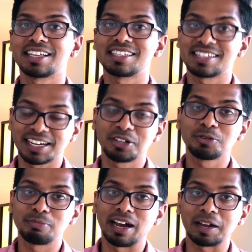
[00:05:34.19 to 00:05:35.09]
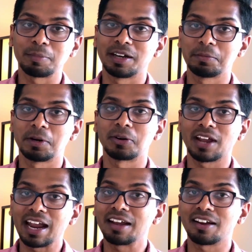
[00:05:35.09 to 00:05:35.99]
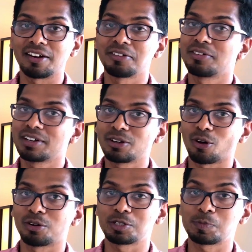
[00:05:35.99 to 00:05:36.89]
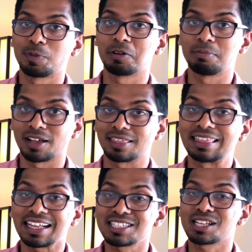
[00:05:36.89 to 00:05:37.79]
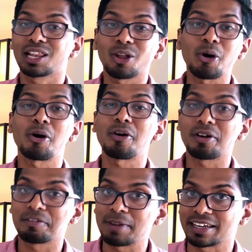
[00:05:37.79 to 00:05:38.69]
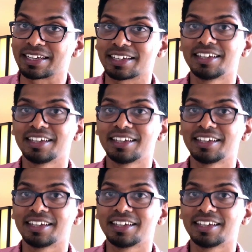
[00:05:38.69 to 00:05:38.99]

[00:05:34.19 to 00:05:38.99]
can set you back by about eight hundred dollars per month. That's a lot of money.